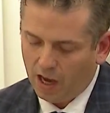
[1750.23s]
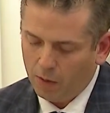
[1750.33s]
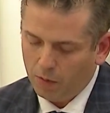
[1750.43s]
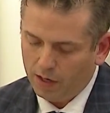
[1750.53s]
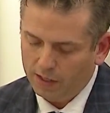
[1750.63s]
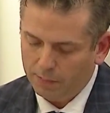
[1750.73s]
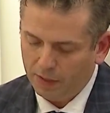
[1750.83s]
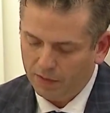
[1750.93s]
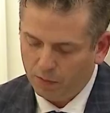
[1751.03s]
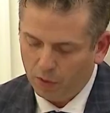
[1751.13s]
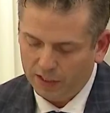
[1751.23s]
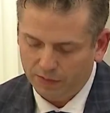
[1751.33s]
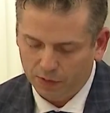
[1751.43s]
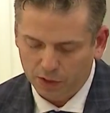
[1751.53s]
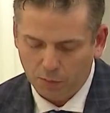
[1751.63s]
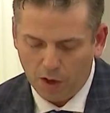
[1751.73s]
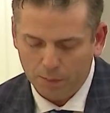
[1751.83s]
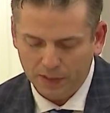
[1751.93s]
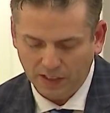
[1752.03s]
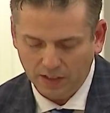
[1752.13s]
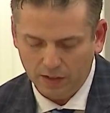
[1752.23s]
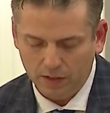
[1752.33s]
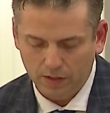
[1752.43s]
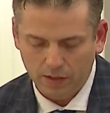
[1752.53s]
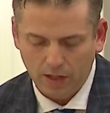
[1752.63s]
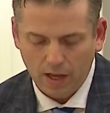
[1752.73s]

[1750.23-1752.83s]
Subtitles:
I wanted to be a voice for small businesses,